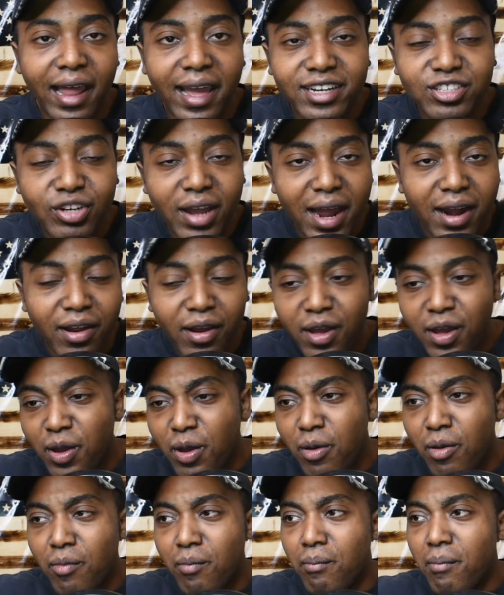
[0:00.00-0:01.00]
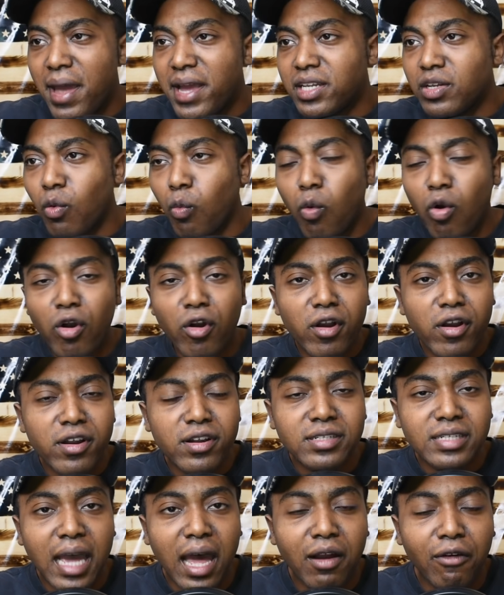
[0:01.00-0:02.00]
Like, try to make the
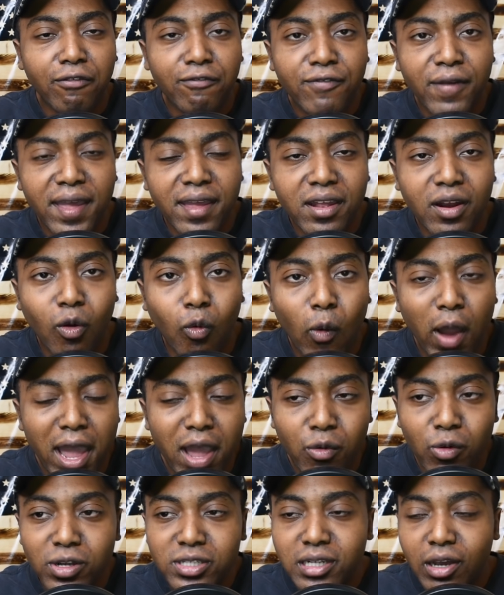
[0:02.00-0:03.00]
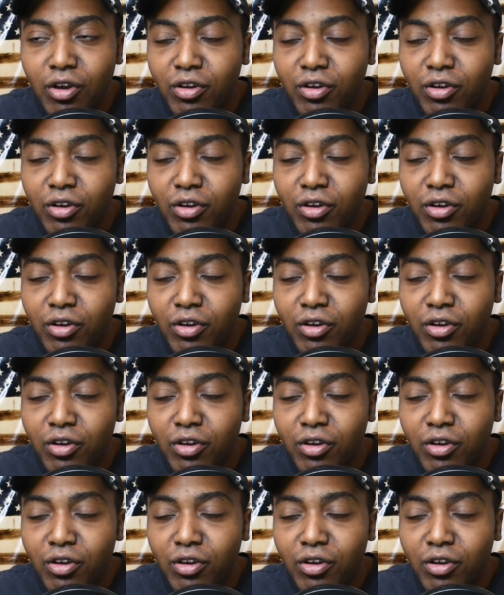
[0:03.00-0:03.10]
words kind of fit in a way where it's,